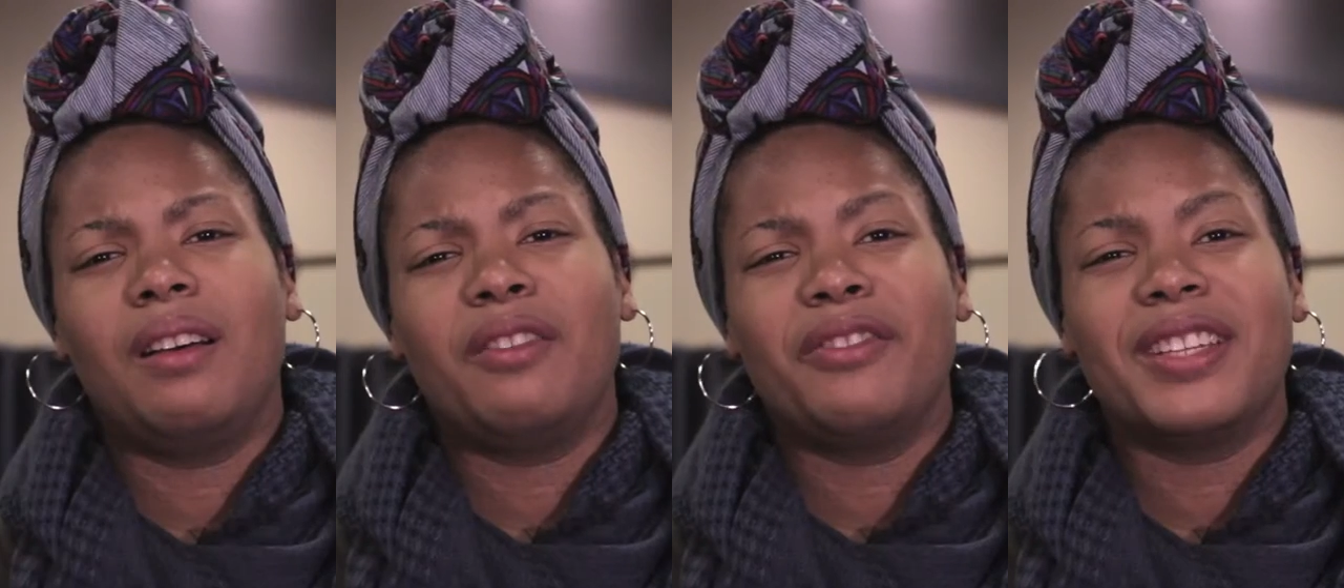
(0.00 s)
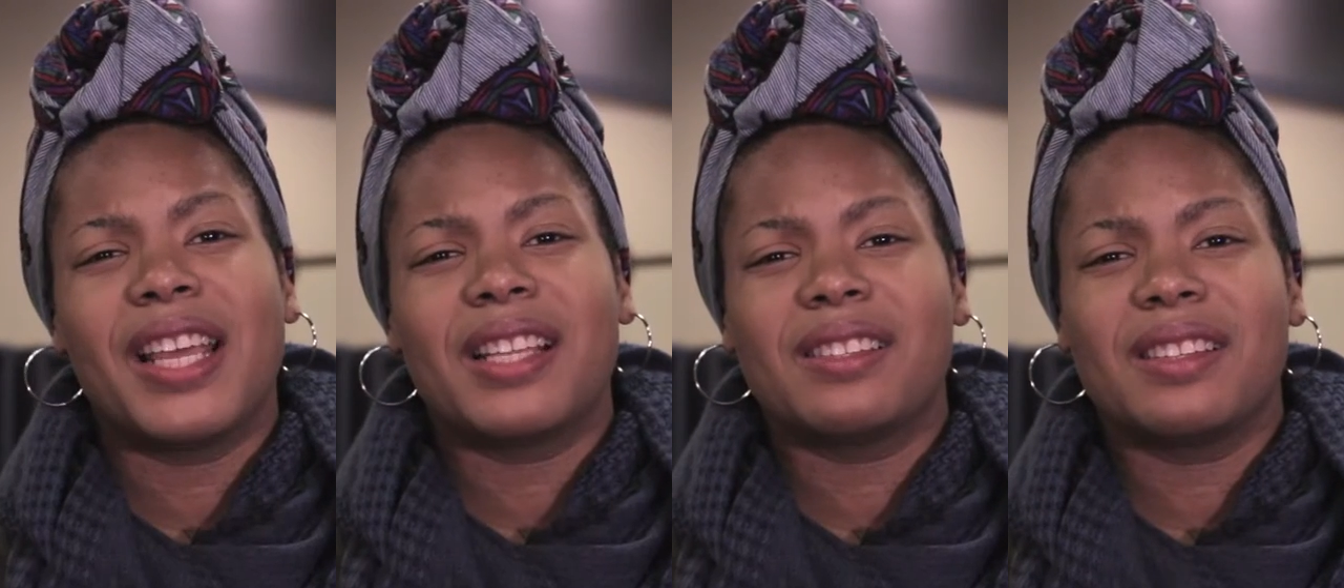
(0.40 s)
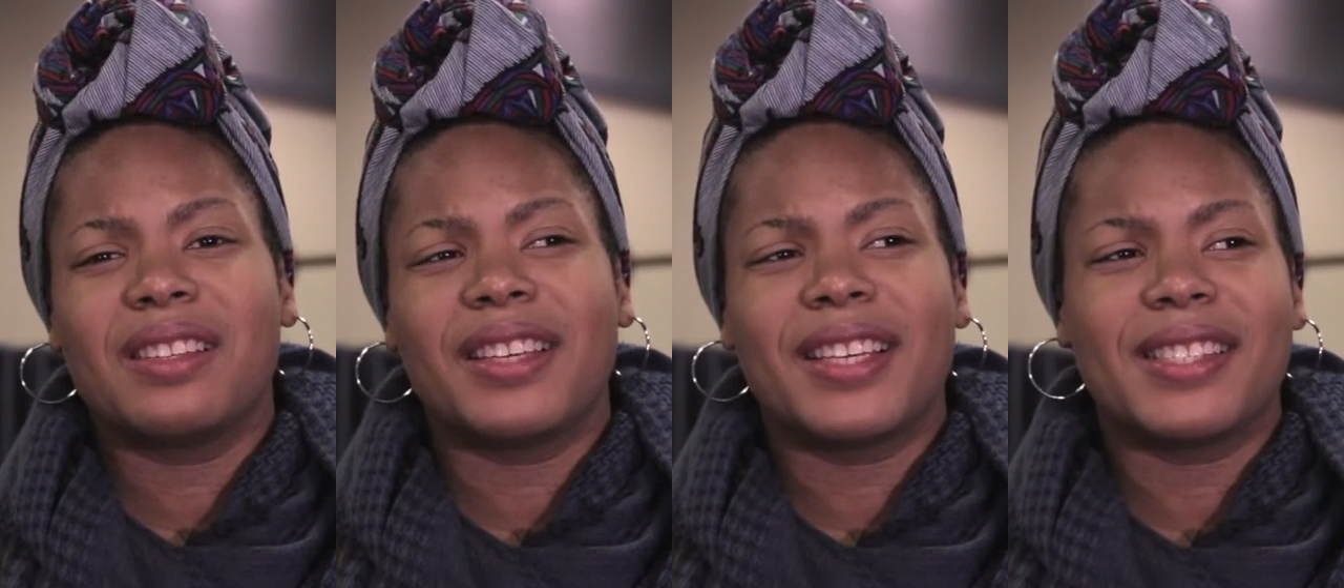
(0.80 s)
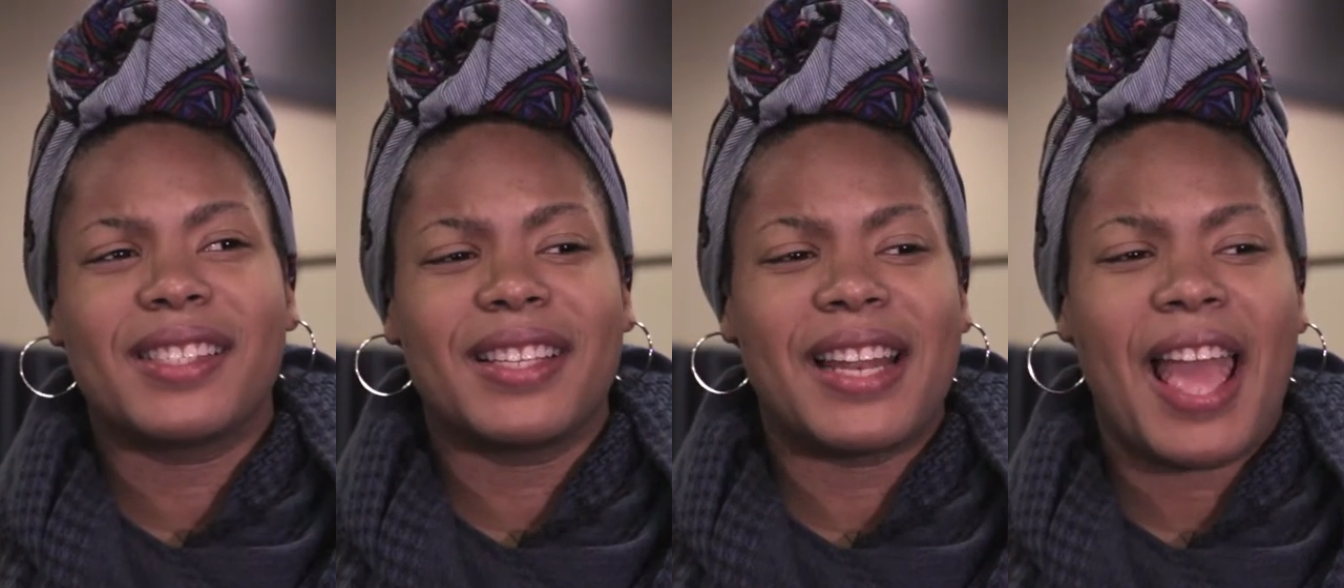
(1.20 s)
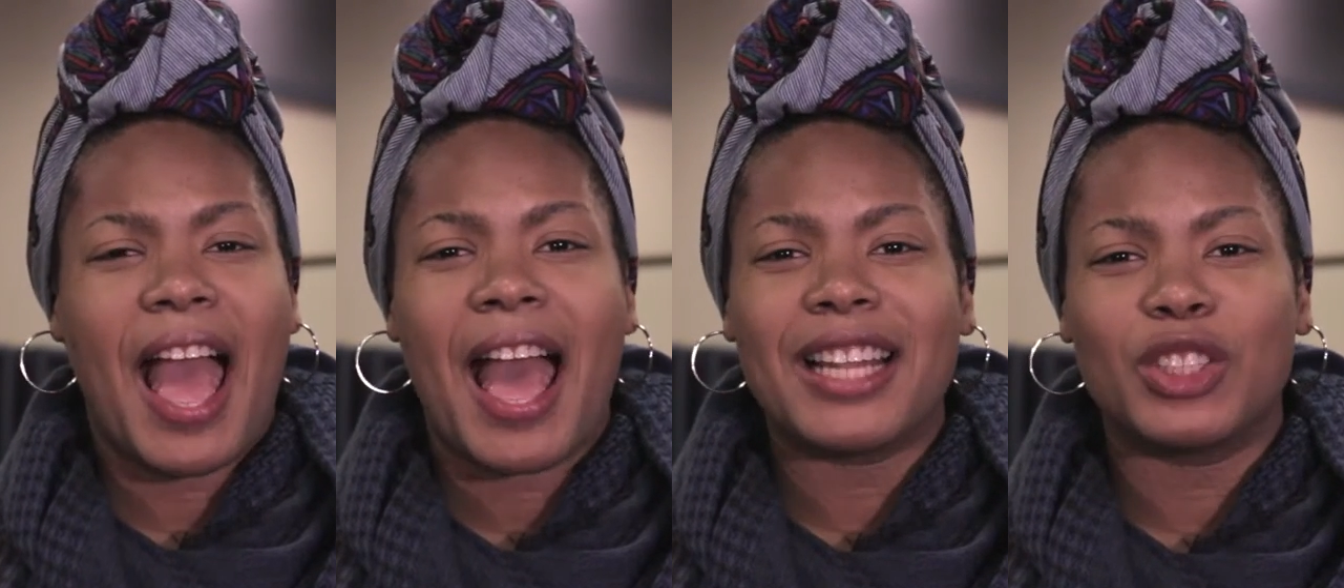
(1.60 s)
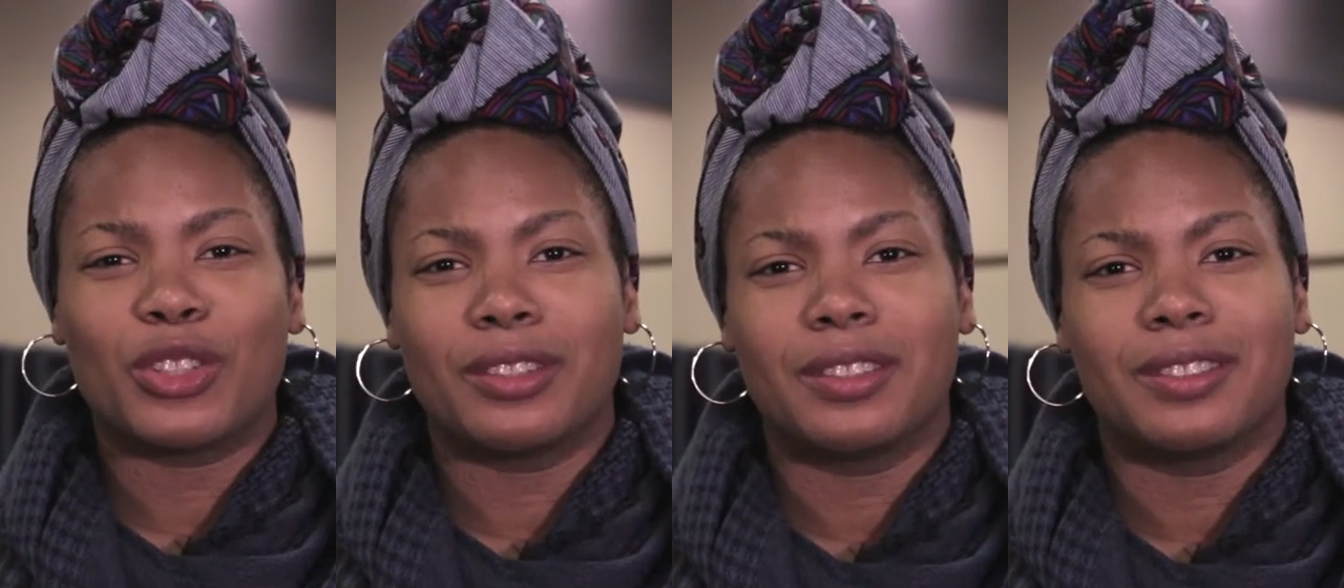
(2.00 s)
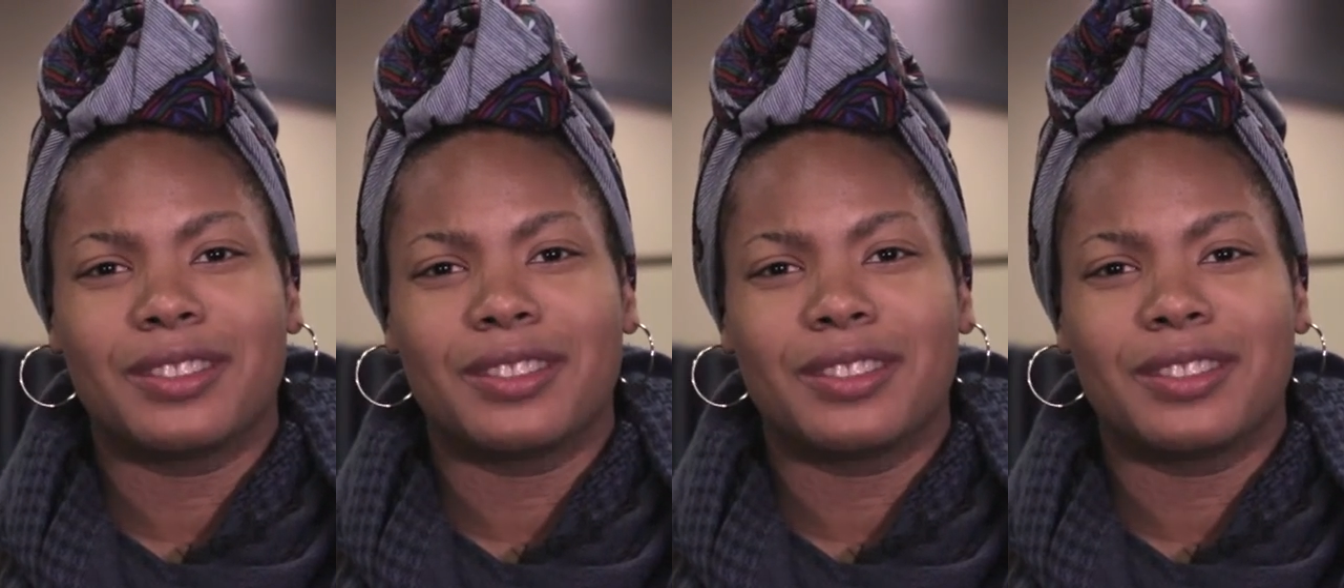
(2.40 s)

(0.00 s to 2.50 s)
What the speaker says: Oh, Vanessa is an angel.